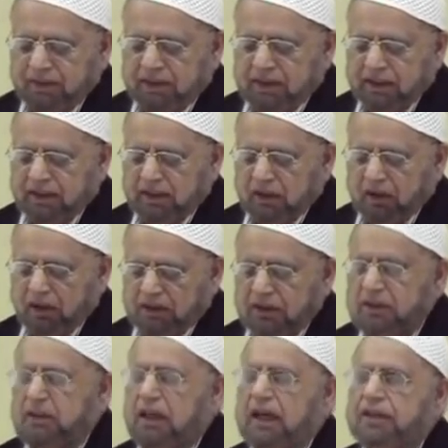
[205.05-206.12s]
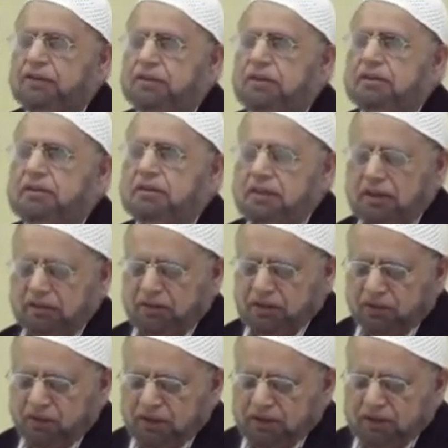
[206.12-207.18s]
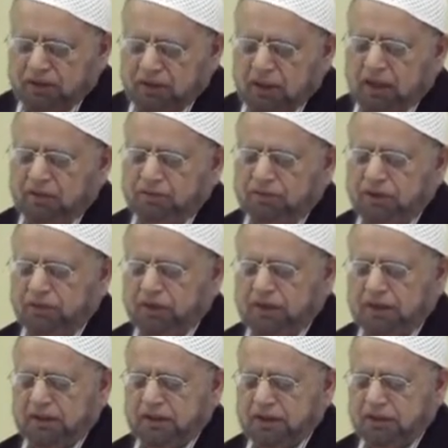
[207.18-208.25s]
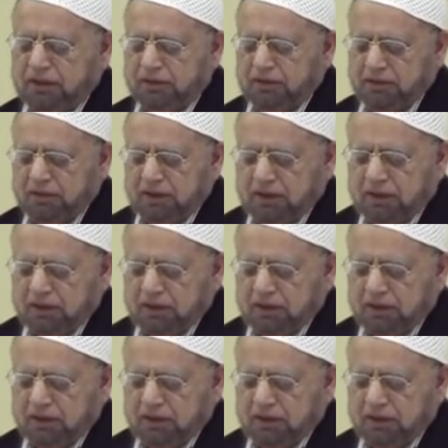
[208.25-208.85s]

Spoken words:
that he lost his license and he was facing a lot of difficulties.